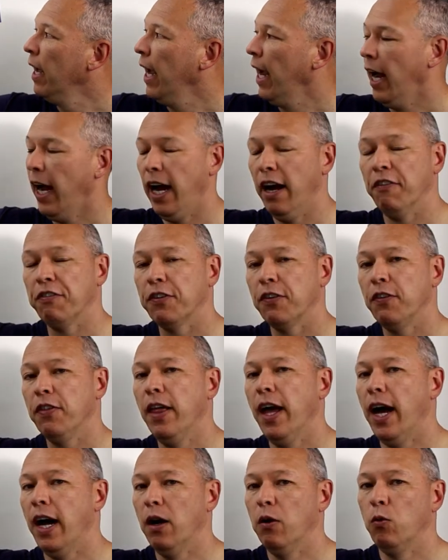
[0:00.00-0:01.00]
After
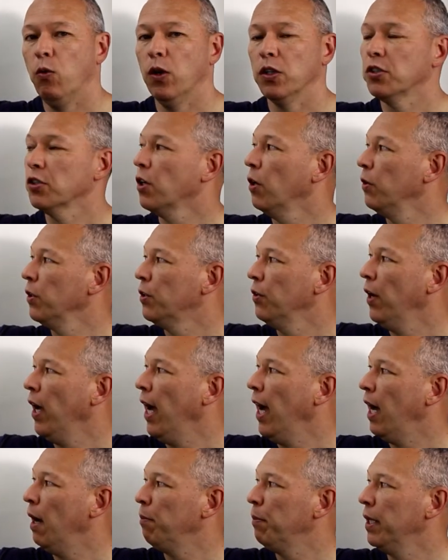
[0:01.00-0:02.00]
that, what's going to
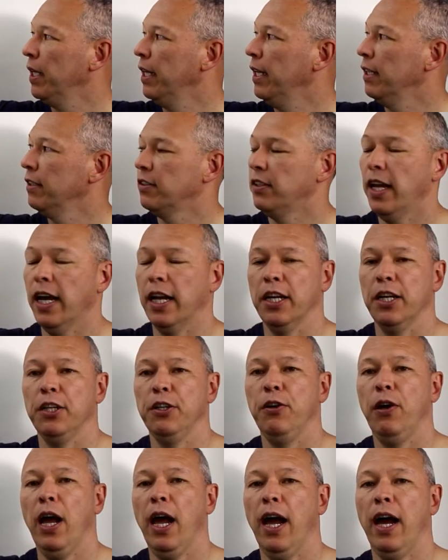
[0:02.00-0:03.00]
happen is, now that you
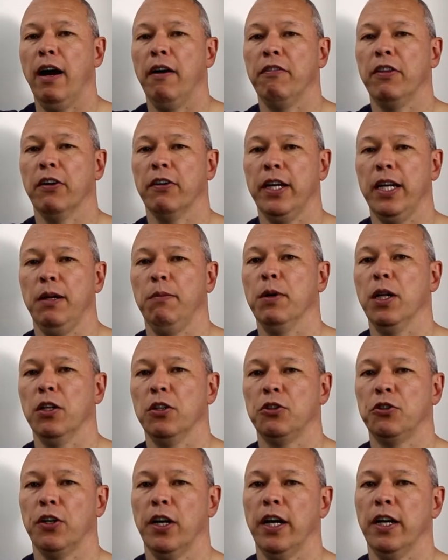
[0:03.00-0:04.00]
have their email
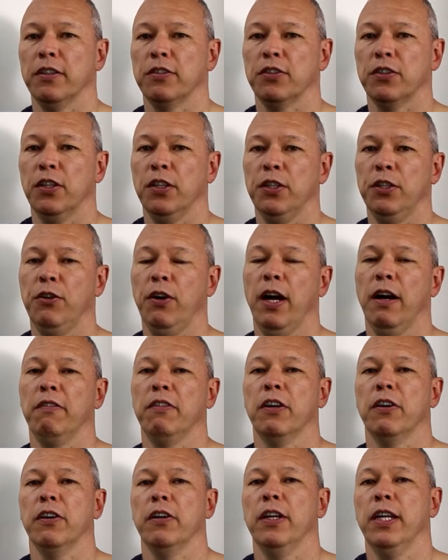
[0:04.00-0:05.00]
address,
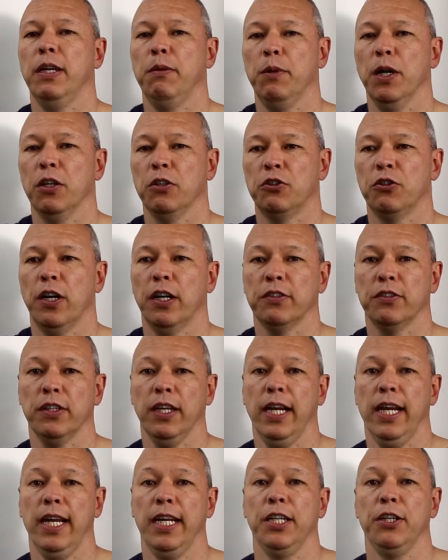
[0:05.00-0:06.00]

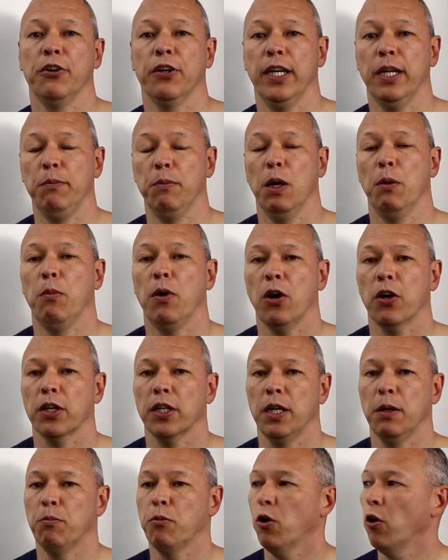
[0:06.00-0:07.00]
in your email
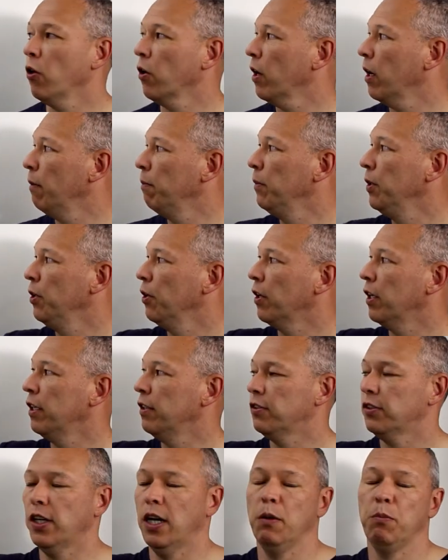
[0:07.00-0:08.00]
marketing program, you're gonna
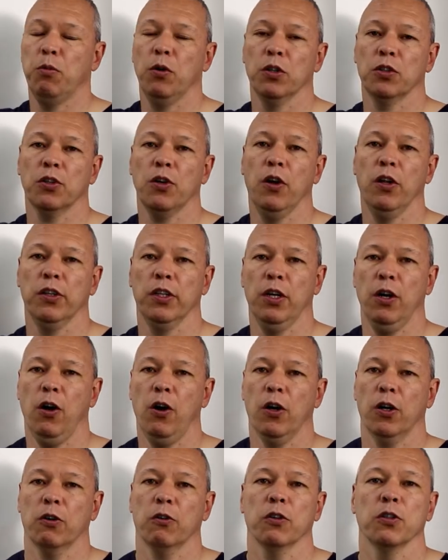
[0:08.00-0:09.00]
set up what's called an
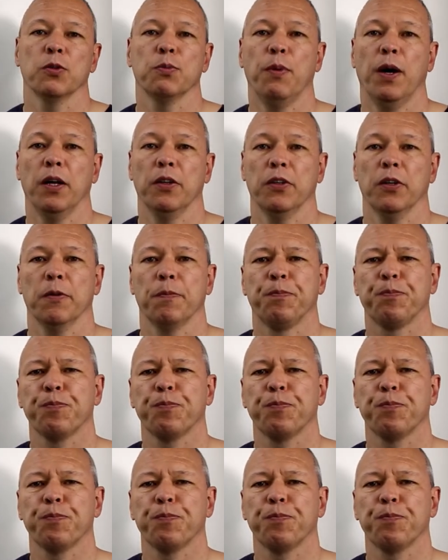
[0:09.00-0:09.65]
autoresponder.